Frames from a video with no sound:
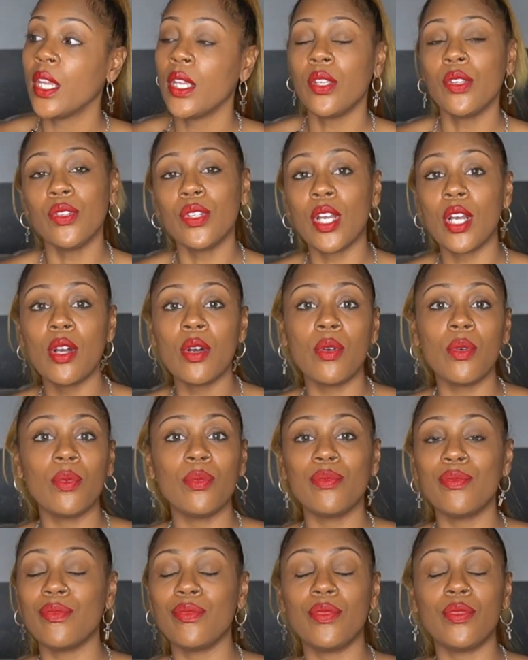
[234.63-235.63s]
you know,
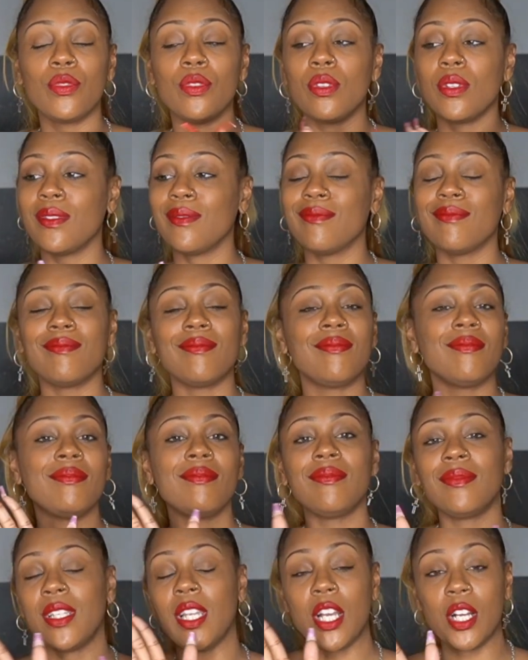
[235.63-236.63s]

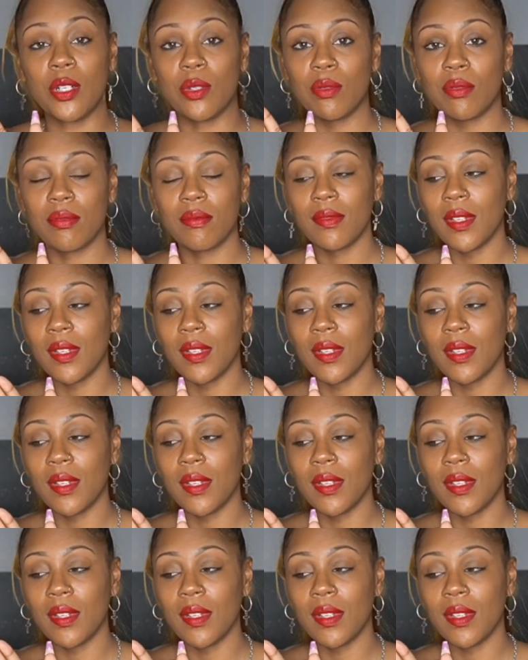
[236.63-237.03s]
no.